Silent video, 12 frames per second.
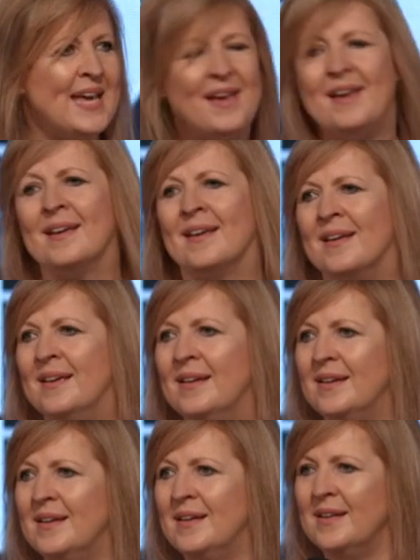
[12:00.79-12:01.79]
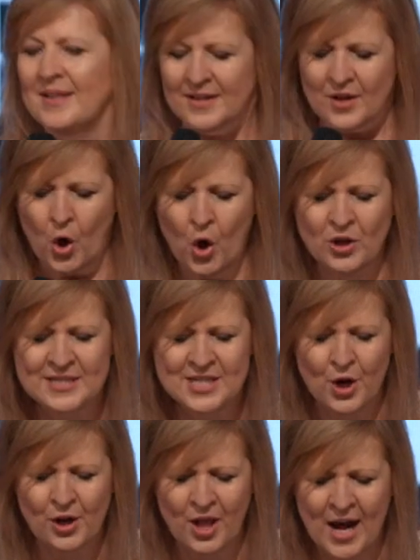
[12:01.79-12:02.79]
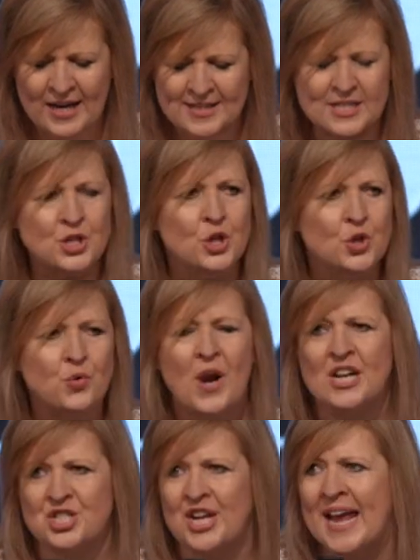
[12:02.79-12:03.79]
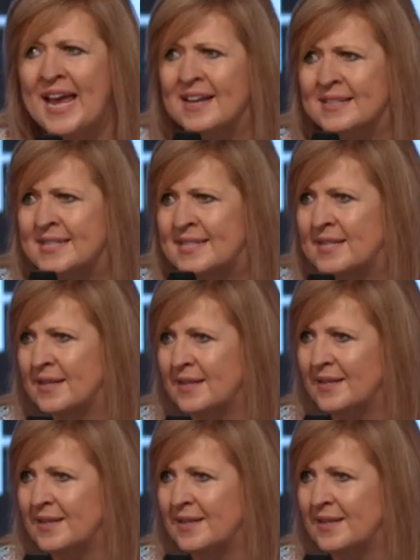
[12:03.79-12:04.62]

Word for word: king, also likes to crush heads.